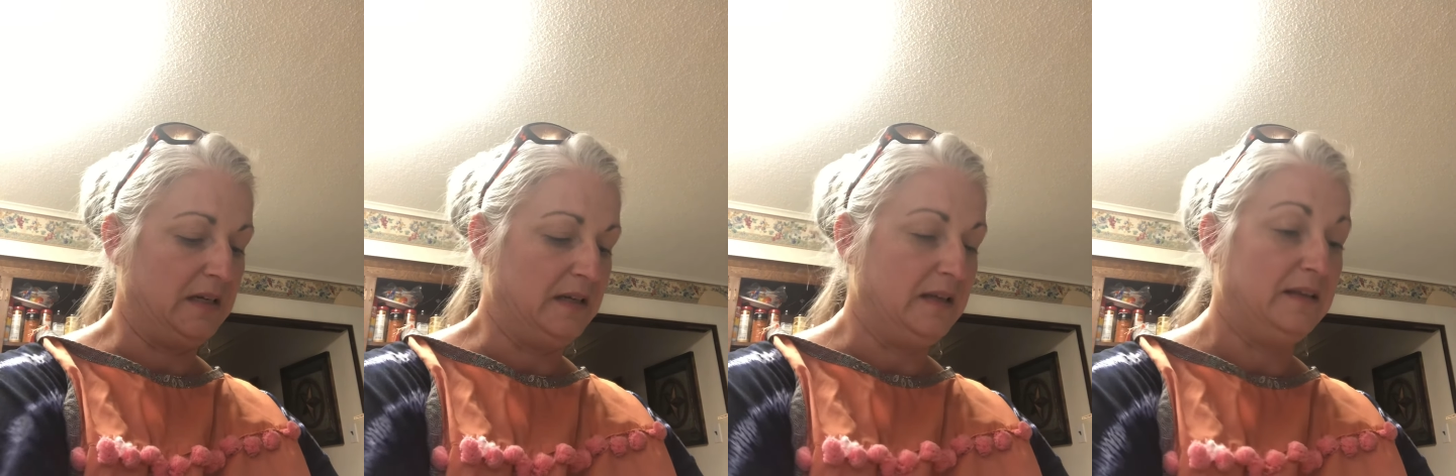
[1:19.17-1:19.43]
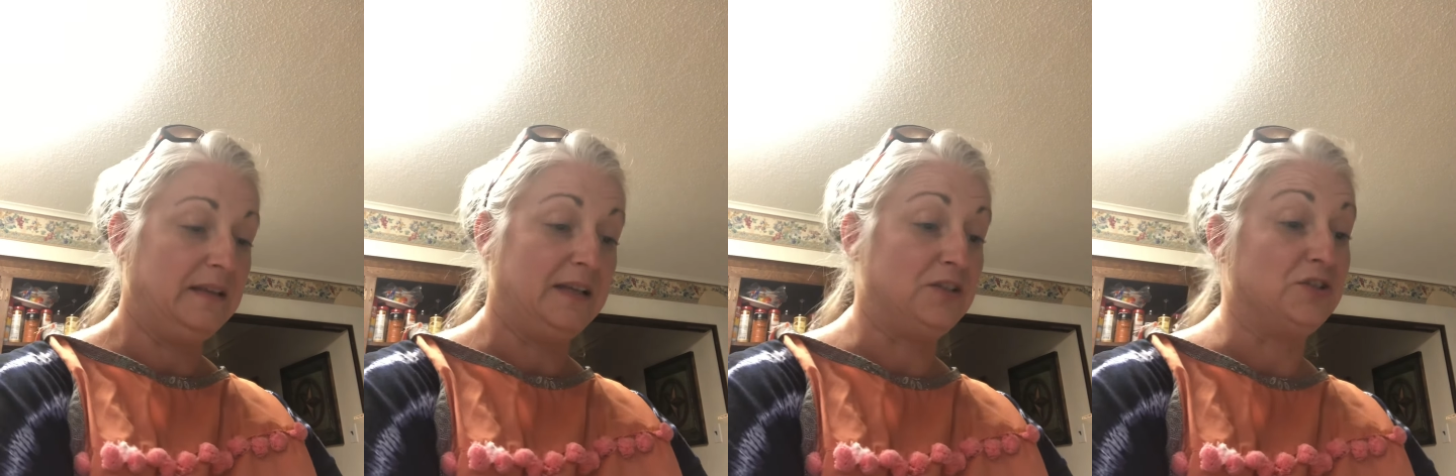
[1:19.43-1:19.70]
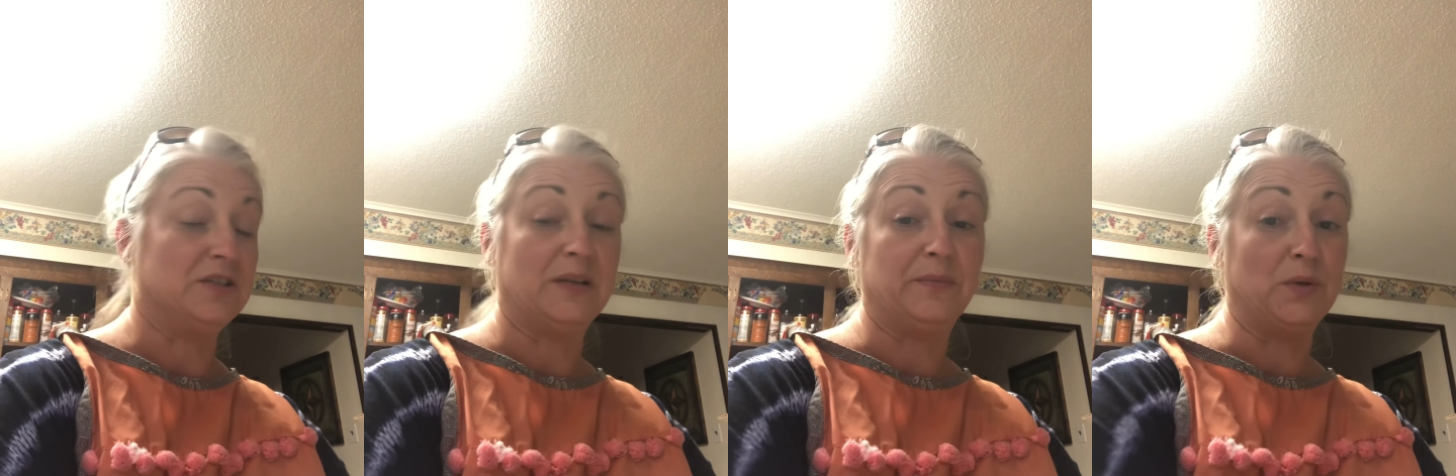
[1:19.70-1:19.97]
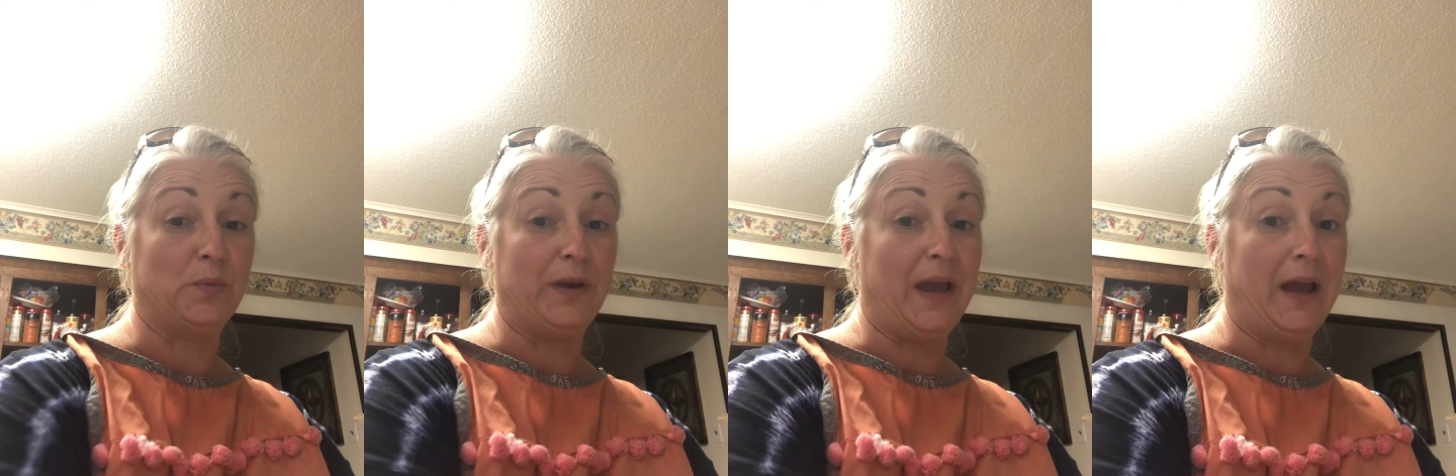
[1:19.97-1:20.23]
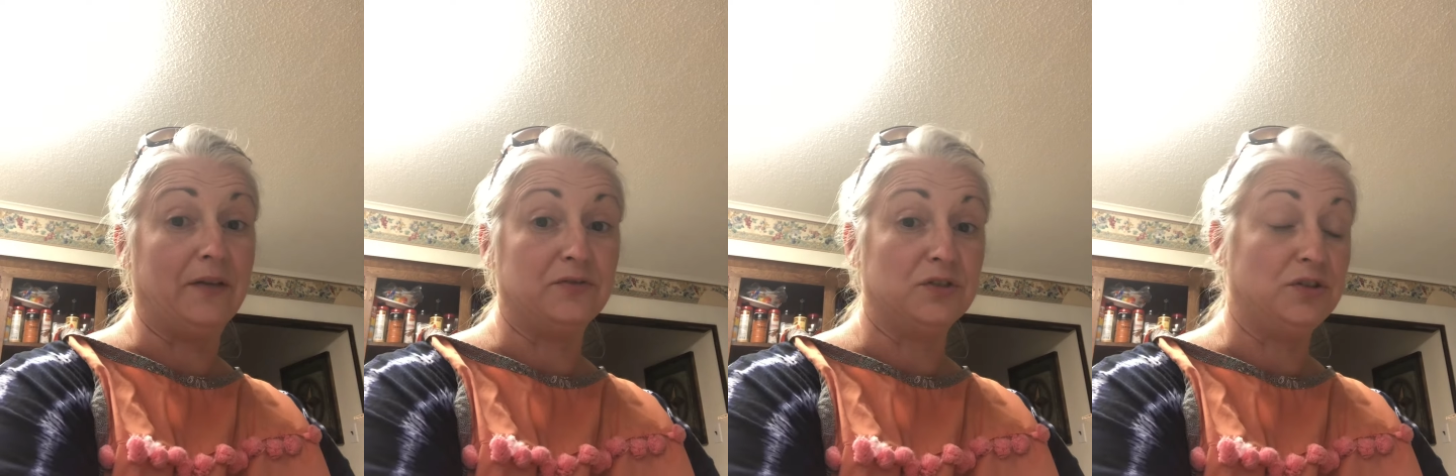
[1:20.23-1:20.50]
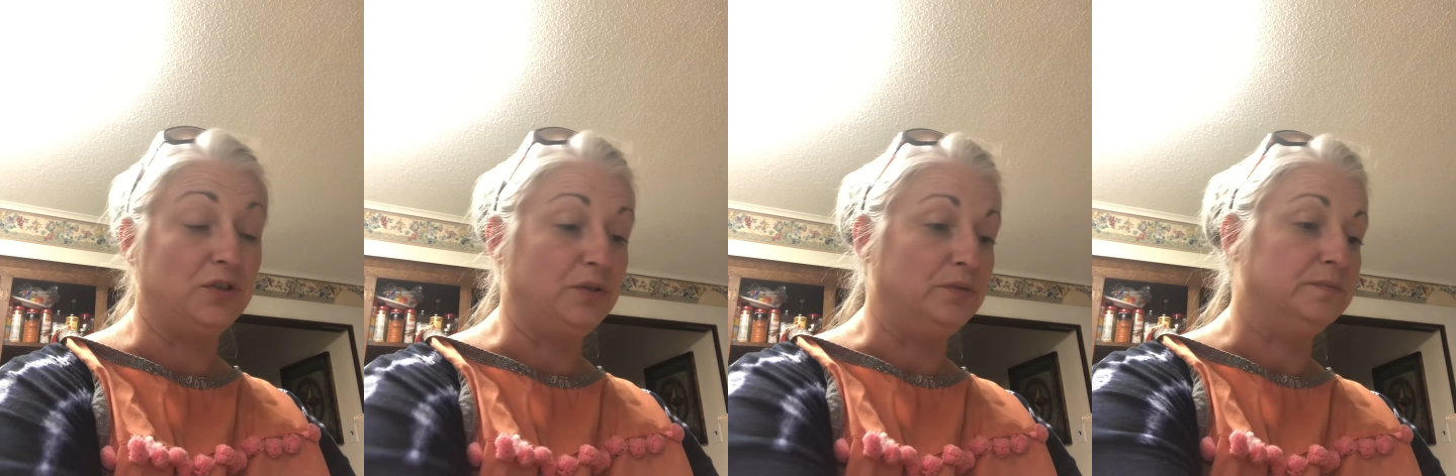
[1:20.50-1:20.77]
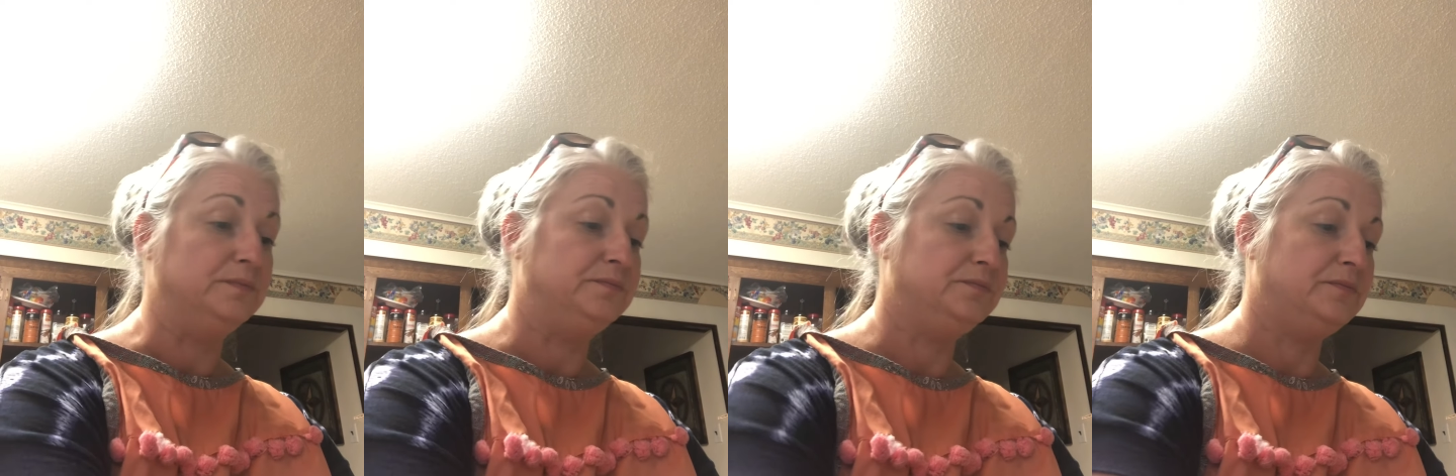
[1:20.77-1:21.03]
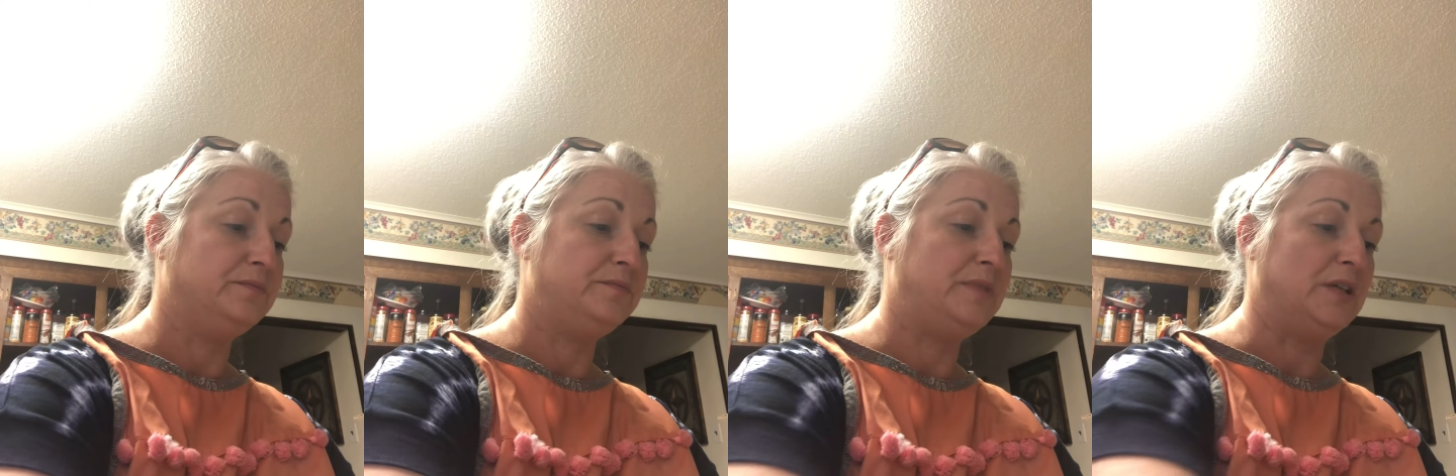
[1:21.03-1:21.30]
That's just something we have to do,
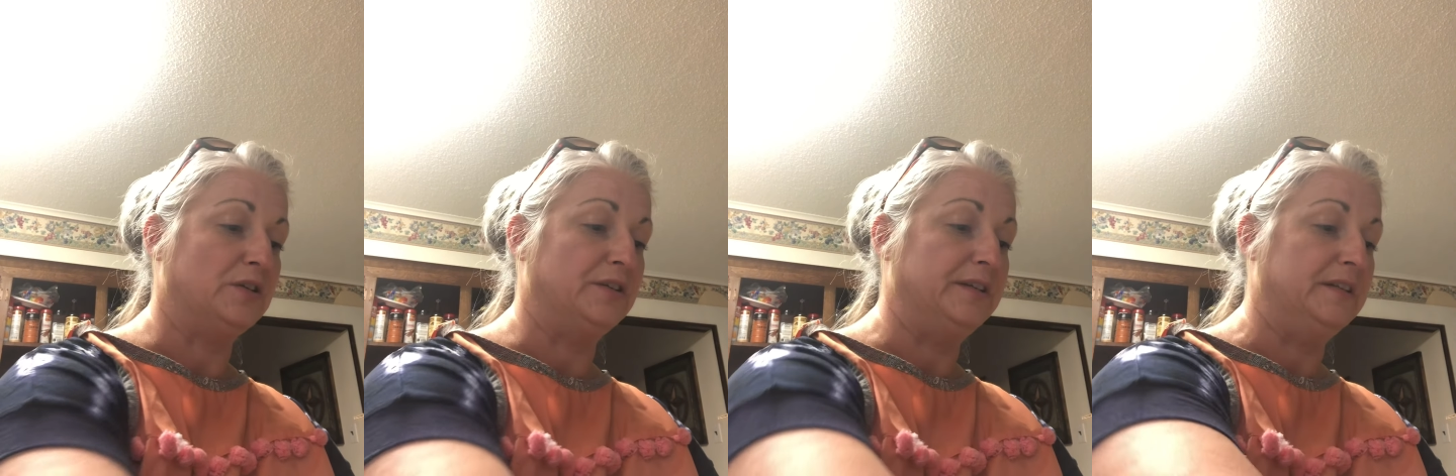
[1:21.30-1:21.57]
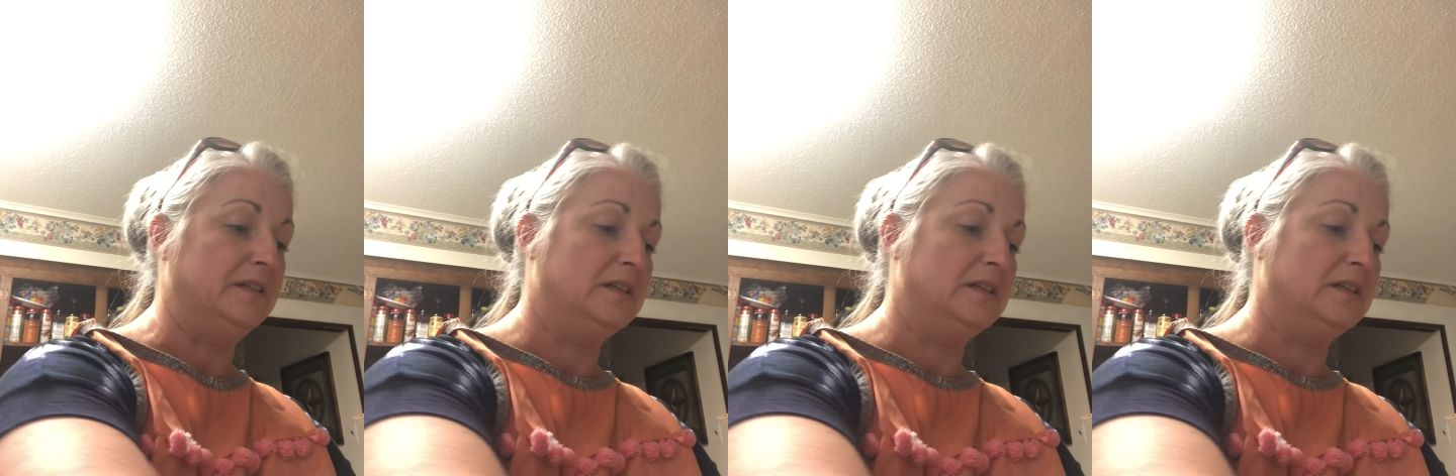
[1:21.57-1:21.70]
period.